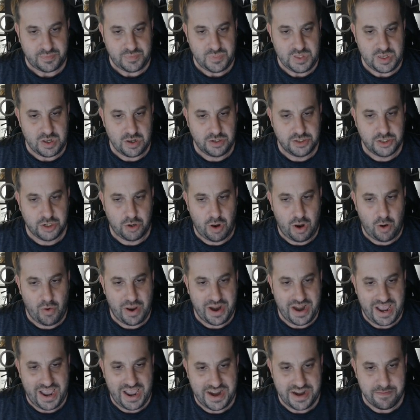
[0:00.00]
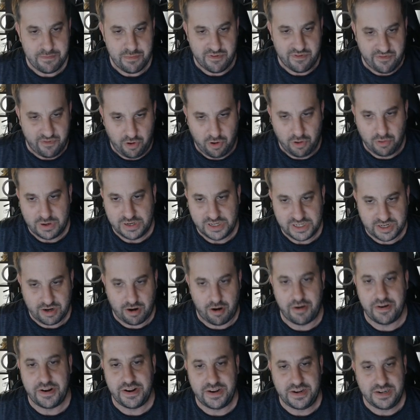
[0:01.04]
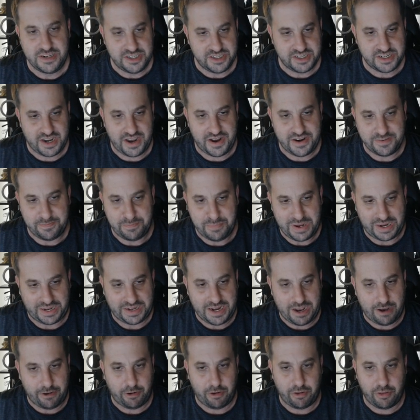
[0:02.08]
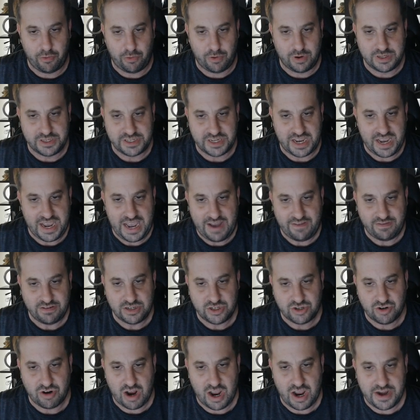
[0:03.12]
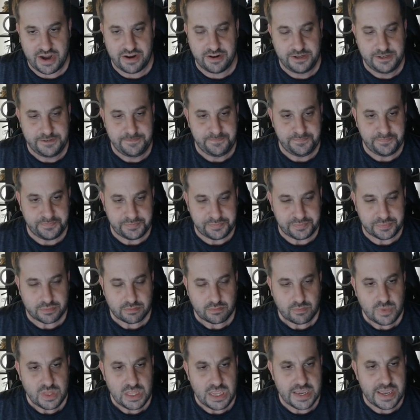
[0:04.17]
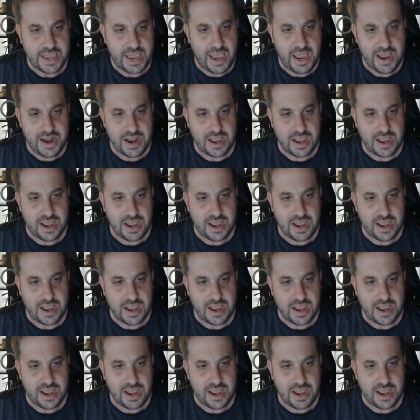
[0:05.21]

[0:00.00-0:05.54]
so I went ahead and before we started and just kind of picked out all the ones I haven't tried yet.